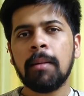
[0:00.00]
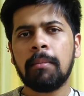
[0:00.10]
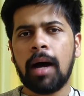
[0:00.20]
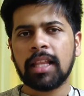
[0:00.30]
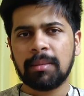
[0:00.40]

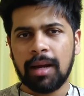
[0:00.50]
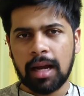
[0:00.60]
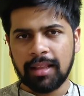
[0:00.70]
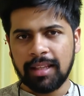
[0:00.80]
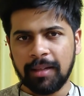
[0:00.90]
Mahatma
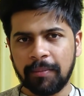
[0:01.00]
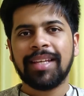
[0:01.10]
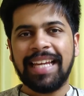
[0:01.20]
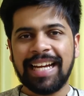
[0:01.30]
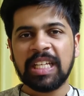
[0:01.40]
Gandhi.
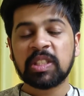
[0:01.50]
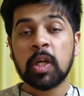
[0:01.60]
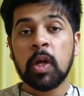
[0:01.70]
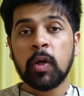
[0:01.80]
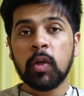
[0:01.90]
Hey
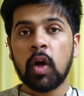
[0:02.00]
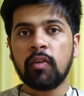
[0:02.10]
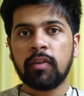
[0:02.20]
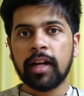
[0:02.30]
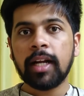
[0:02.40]
guys, do
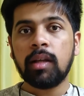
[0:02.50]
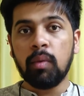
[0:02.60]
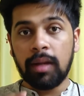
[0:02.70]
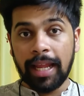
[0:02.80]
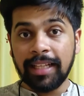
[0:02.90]
not forget
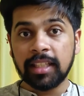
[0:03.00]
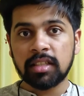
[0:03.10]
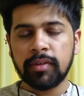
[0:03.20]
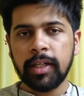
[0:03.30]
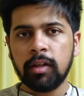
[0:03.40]
to like
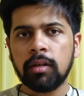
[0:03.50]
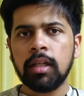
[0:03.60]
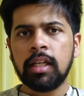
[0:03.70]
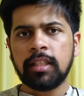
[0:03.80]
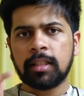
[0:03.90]
this
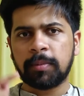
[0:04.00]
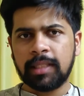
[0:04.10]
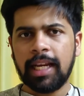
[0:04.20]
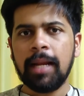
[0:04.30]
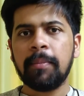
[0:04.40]
video,
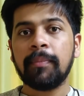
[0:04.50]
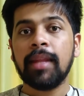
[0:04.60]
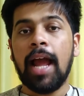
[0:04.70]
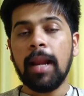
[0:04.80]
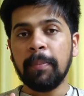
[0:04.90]
subscribe
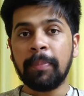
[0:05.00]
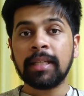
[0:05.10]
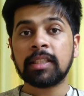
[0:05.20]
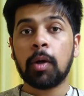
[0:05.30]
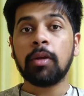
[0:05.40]
and
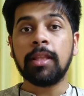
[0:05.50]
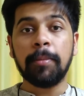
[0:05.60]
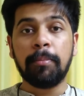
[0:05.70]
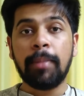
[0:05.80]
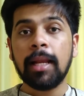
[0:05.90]
press on
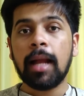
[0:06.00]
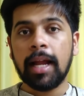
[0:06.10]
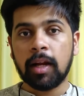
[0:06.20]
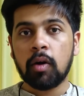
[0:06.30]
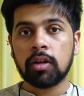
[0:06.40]
the bell
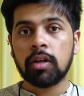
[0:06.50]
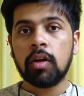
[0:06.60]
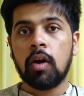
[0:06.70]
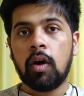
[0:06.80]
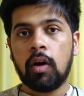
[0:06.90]
icon
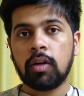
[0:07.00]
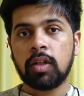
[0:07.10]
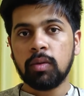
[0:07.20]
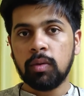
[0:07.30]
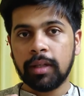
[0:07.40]

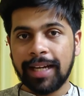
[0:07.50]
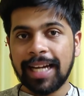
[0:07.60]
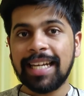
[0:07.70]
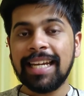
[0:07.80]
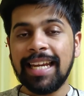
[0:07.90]
to
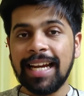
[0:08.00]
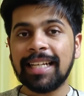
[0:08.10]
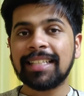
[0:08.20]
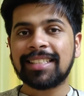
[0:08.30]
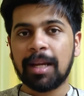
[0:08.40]
get
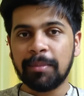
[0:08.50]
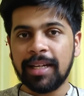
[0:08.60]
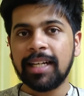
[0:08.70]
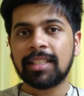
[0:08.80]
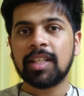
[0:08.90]
latest
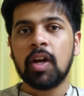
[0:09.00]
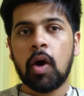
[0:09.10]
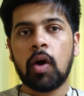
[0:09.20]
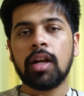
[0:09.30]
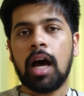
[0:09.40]
updates
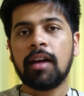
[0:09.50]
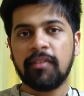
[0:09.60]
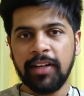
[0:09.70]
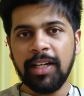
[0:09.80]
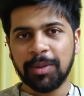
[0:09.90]
on our
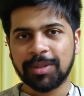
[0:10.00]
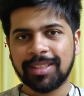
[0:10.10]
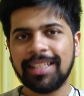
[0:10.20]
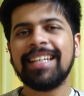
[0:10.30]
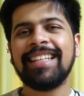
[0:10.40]

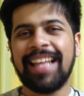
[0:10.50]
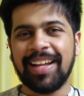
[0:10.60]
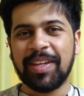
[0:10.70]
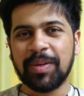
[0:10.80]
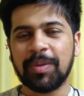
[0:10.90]
videos.
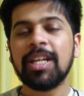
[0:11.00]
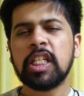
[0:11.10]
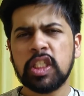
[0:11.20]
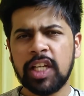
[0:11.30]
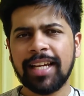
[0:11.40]
Thank you.
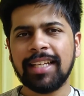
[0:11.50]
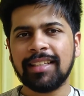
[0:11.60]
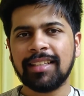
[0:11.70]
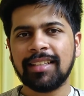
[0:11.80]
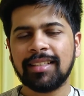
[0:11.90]
Jai Hind.